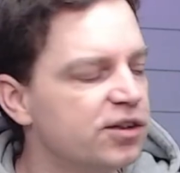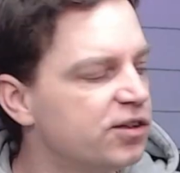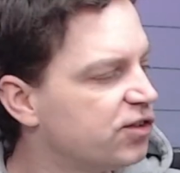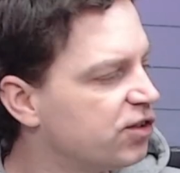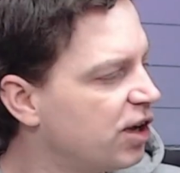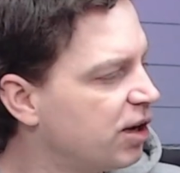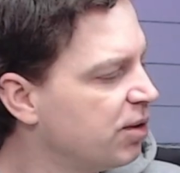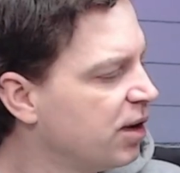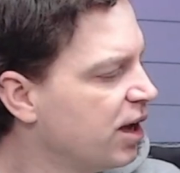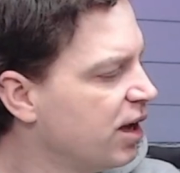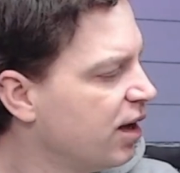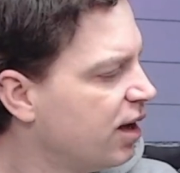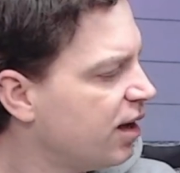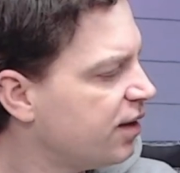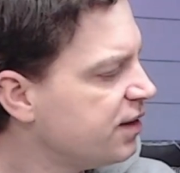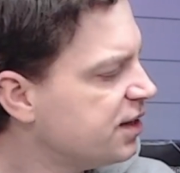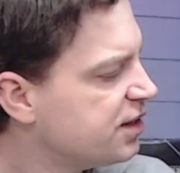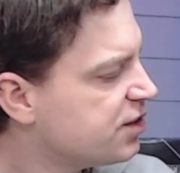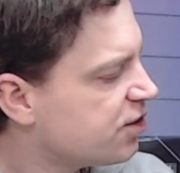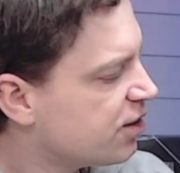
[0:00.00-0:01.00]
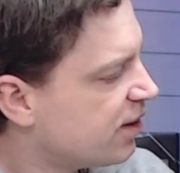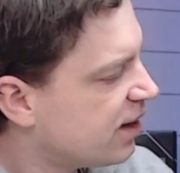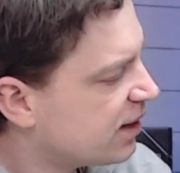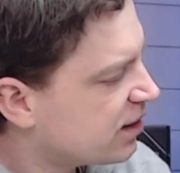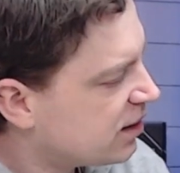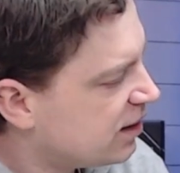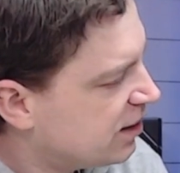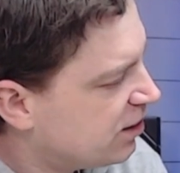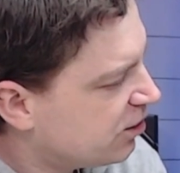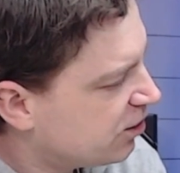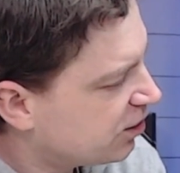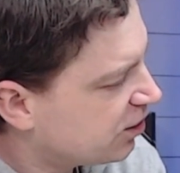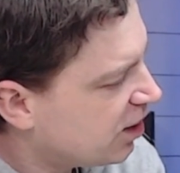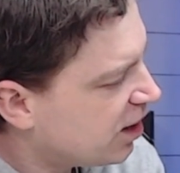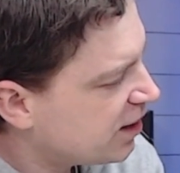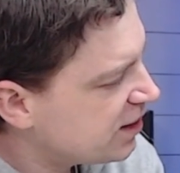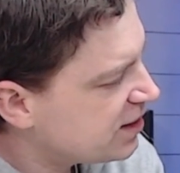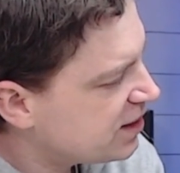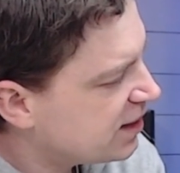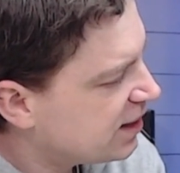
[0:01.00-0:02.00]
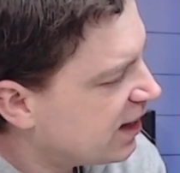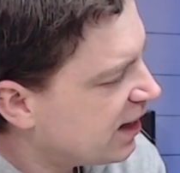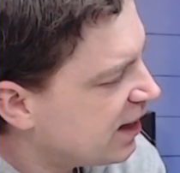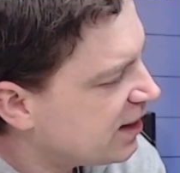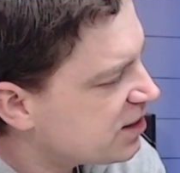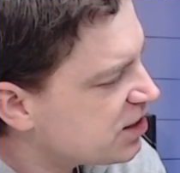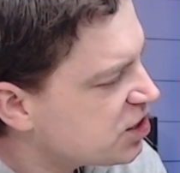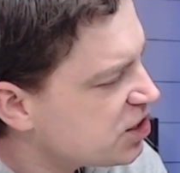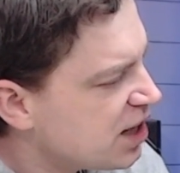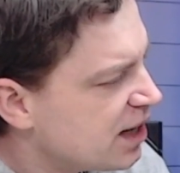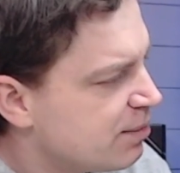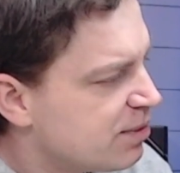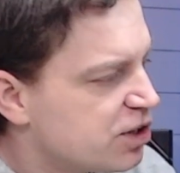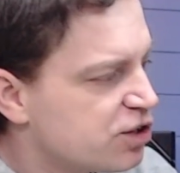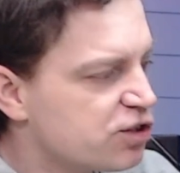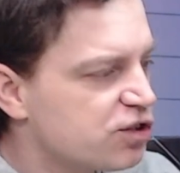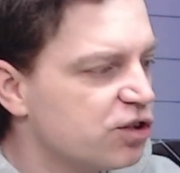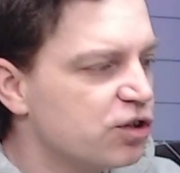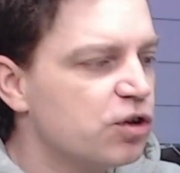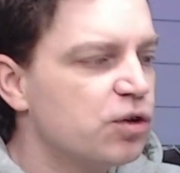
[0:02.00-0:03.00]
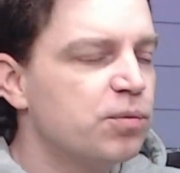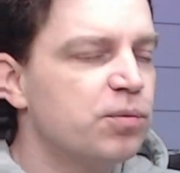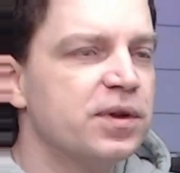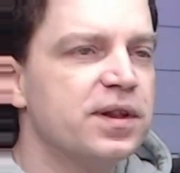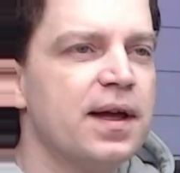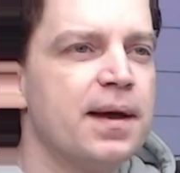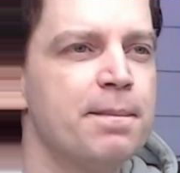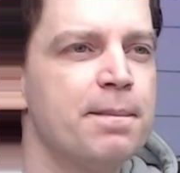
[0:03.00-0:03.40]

So I think it's going to actually look nice in there. It's a shame it doesn't come with a